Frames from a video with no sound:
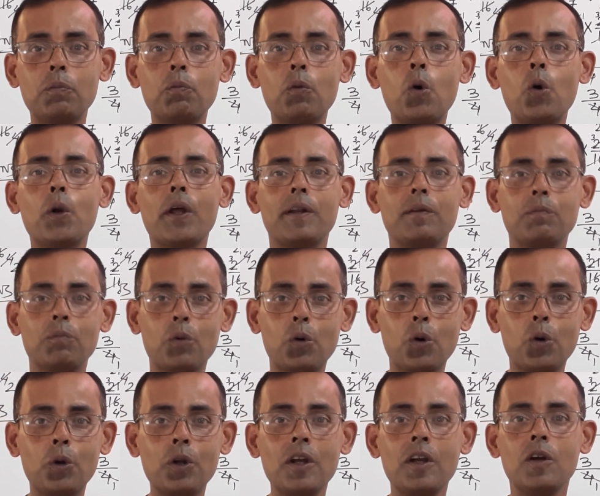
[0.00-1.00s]
more and
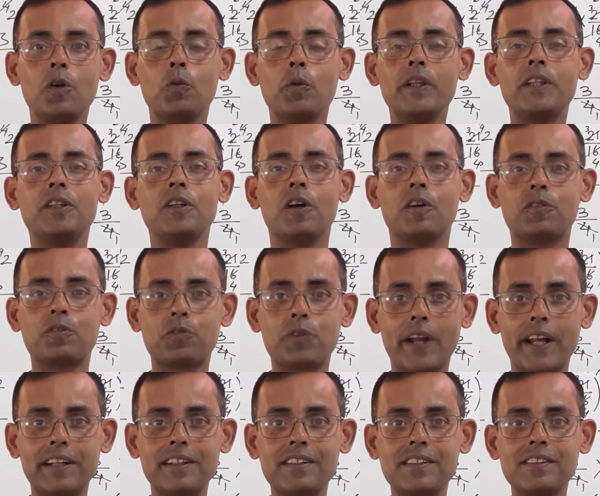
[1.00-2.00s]
more with your
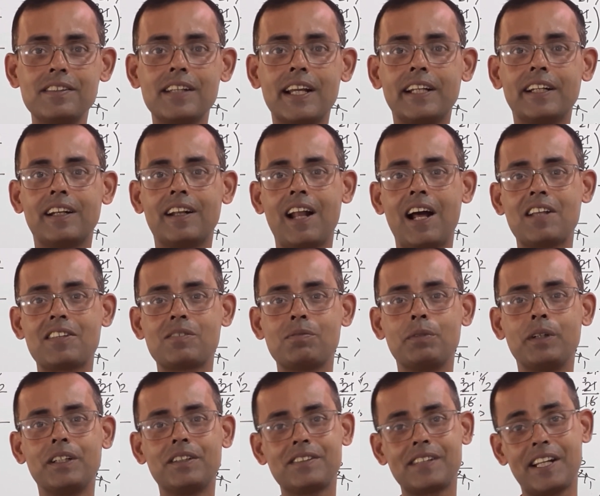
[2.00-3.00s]
friends and
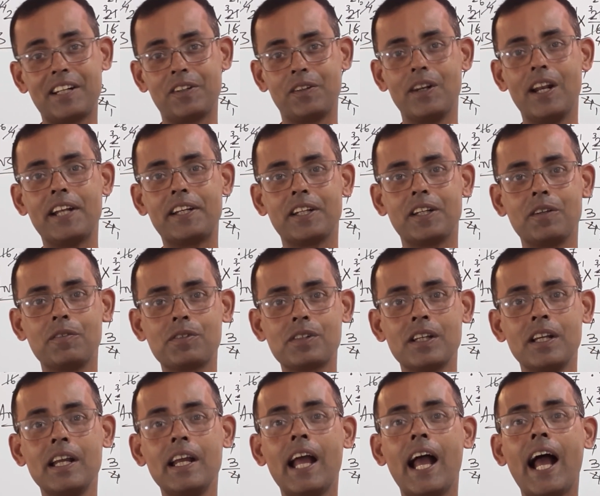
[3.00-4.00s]
classmates and relatives,